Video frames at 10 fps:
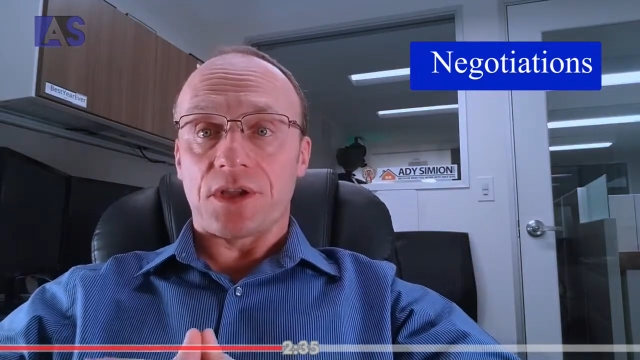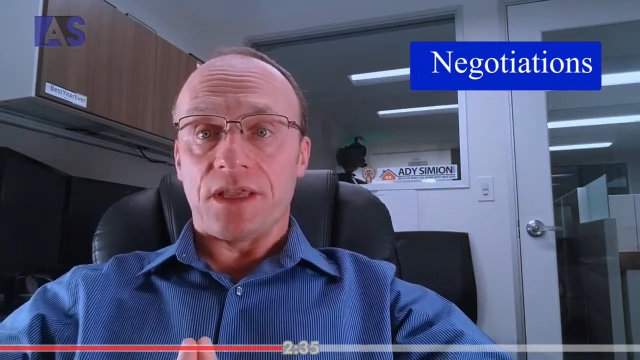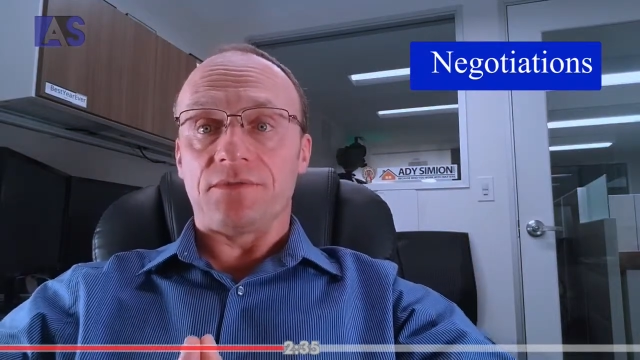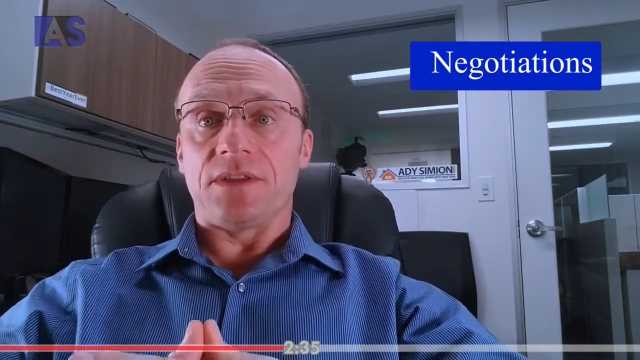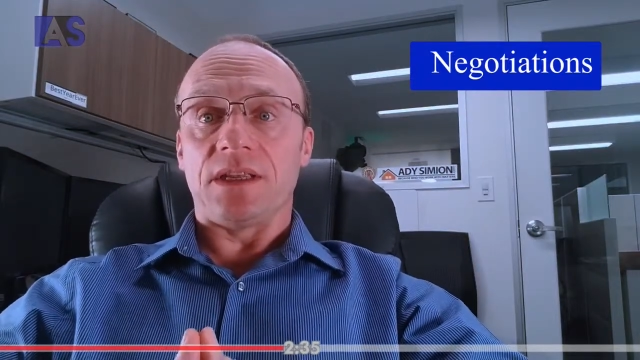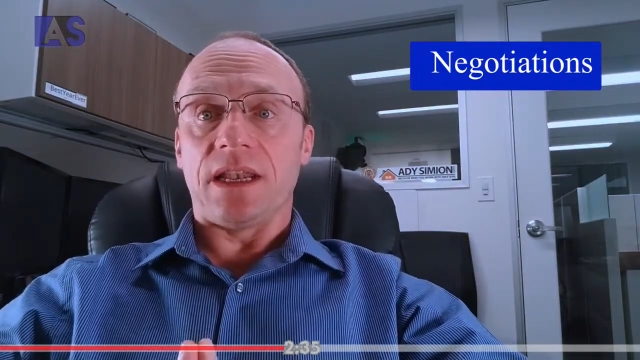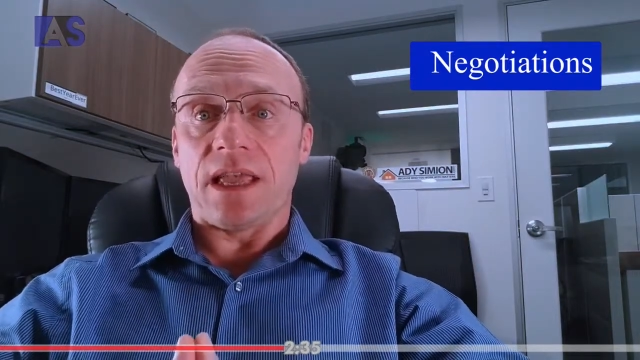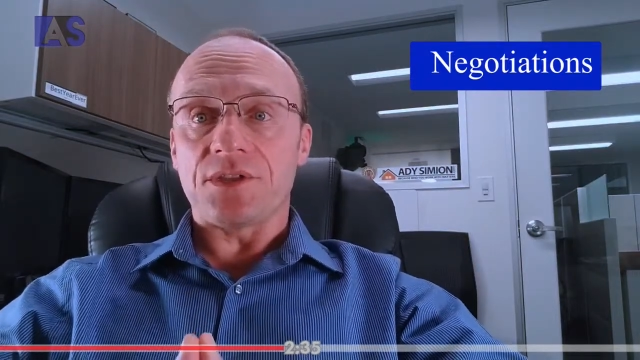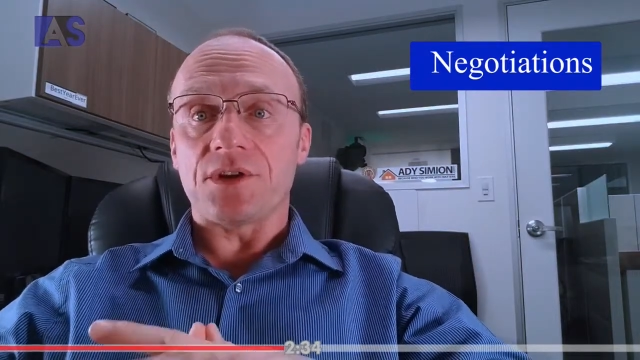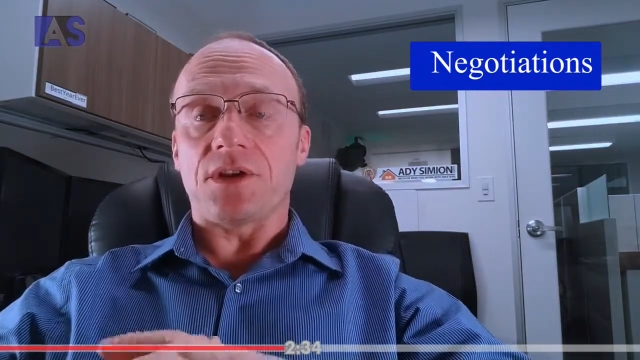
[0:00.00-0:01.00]
if
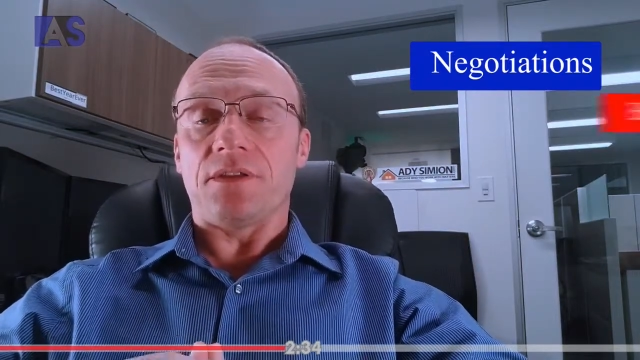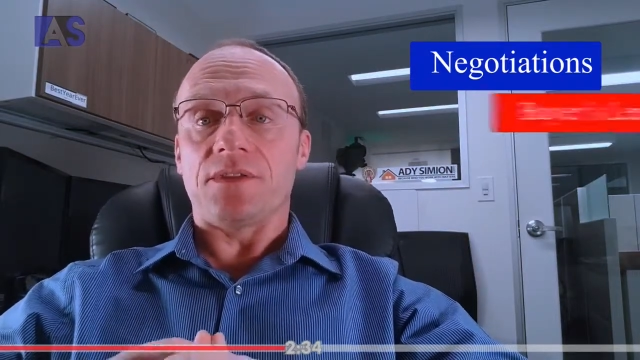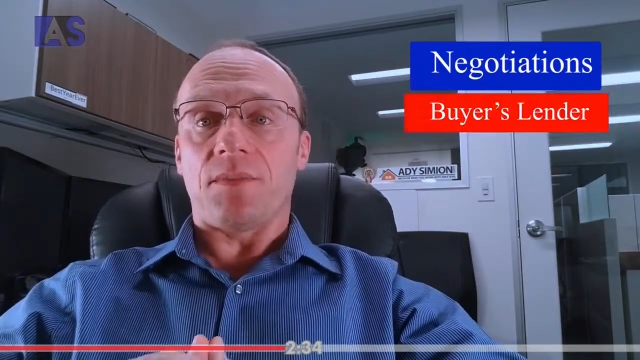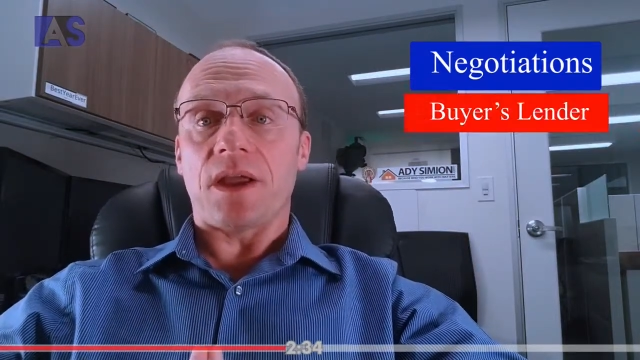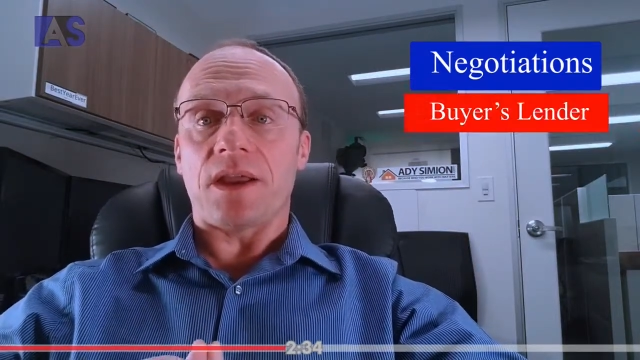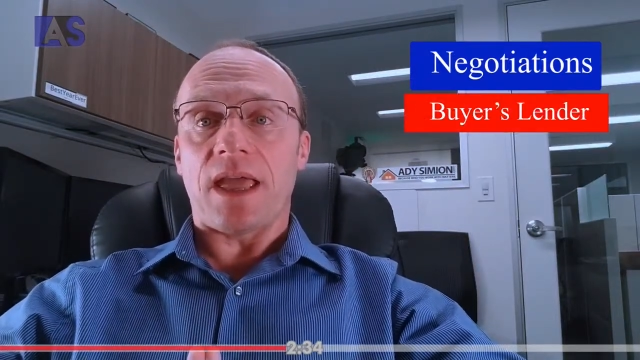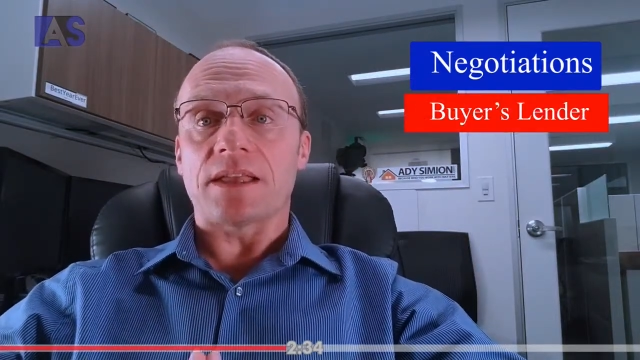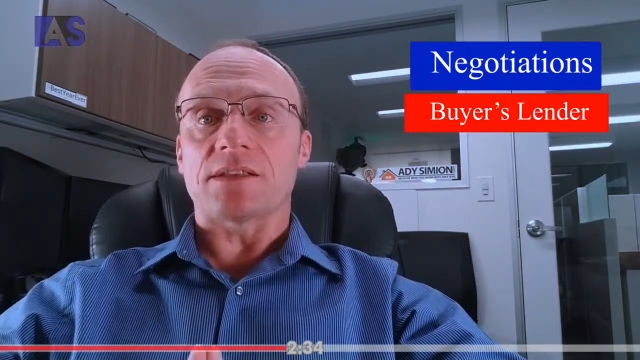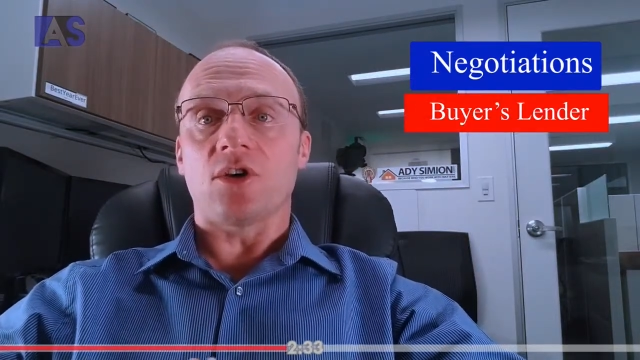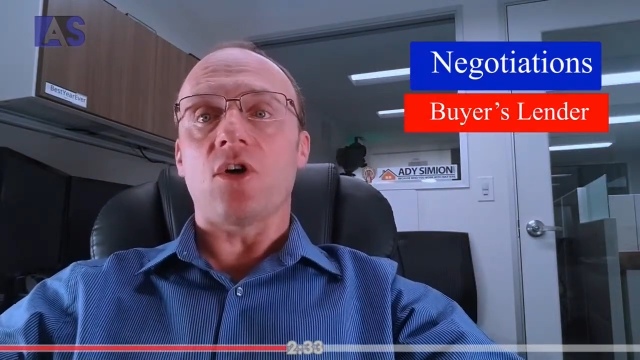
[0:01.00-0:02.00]
the buyer
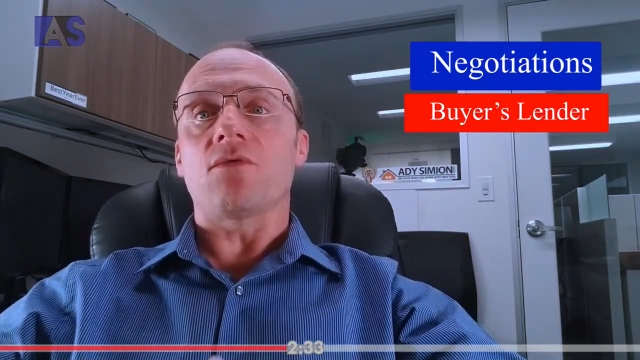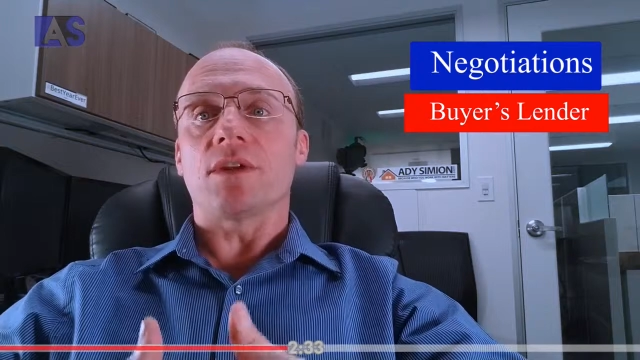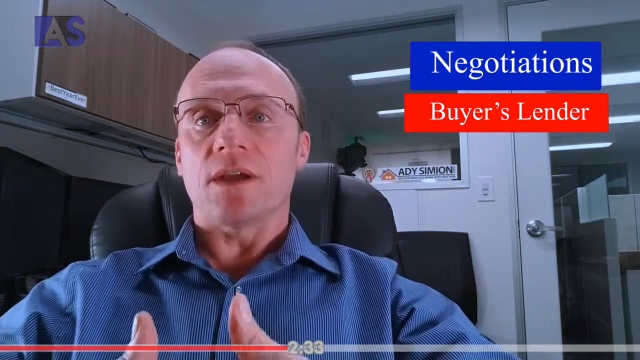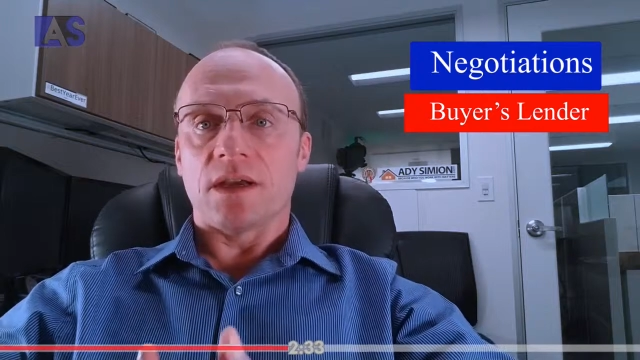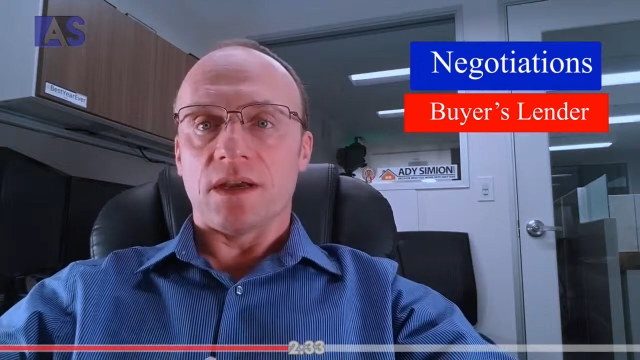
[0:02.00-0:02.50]
has a loan,